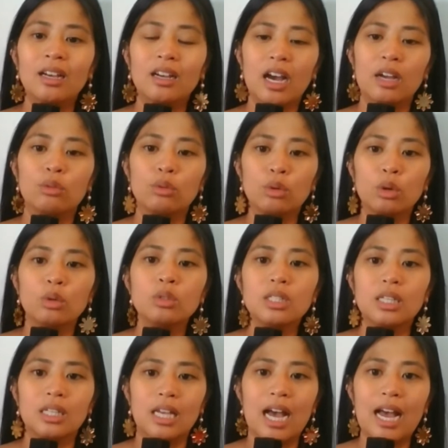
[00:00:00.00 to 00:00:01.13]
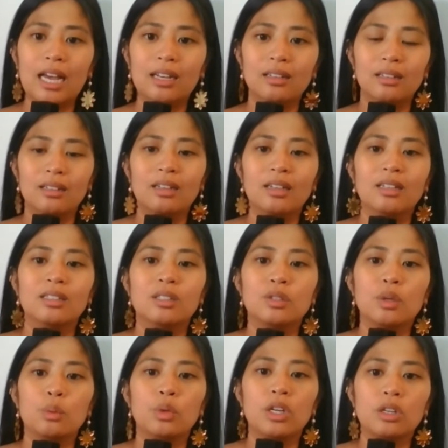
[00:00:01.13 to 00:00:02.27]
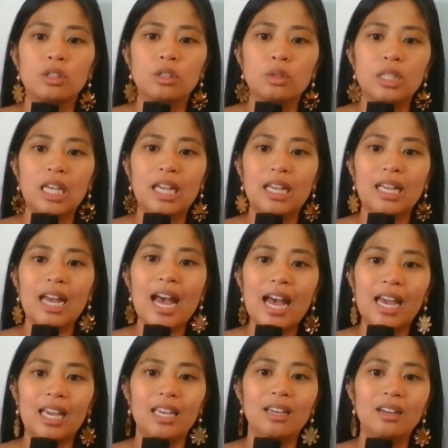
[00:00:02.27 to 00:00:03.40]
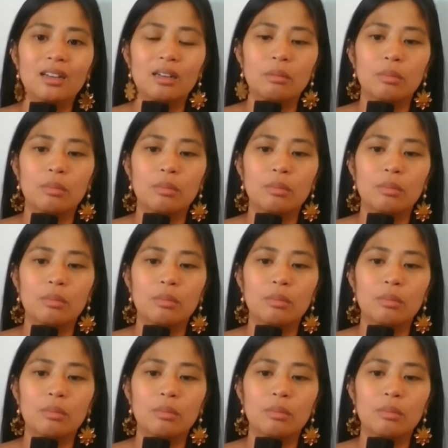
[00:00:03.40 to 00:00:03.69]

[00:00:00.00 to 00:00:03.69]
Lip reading: Kay Rose yan. So we are using kay